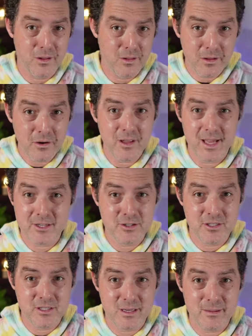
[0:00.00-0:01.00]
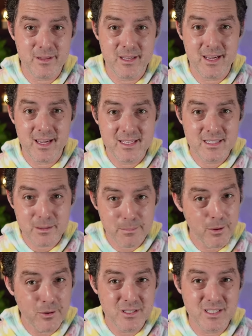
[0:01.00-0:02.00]
a little extra something, is
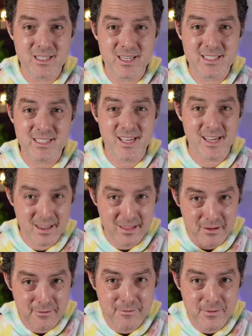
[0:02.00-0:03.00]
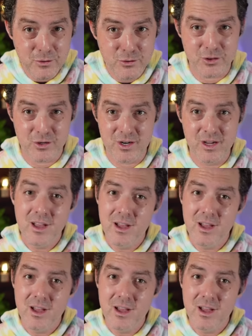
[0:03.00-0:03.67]
supposed to taste like the future.